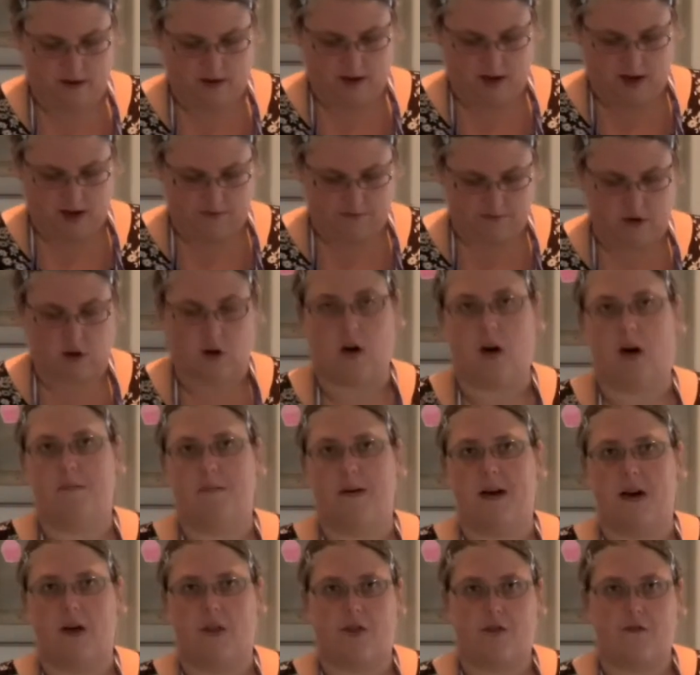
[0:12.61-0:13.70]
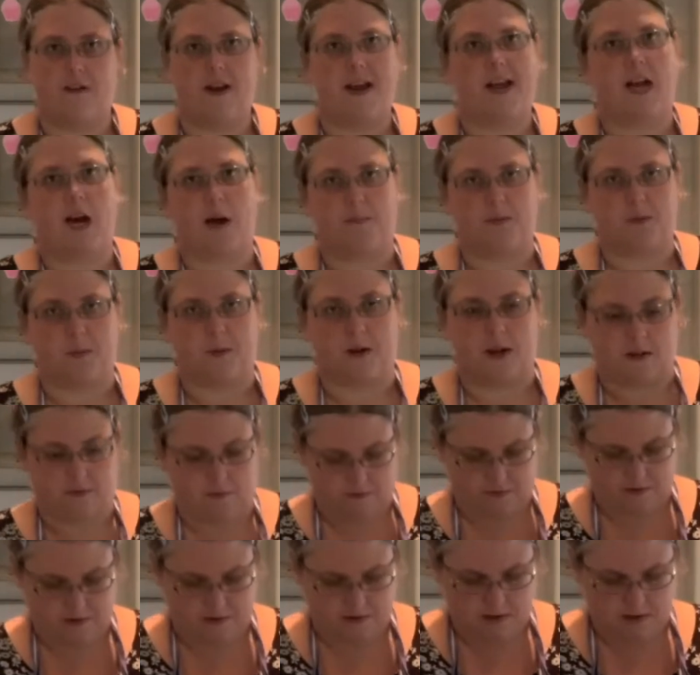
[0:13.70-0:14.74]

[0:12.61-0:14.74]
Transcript: I've got about three cups worth.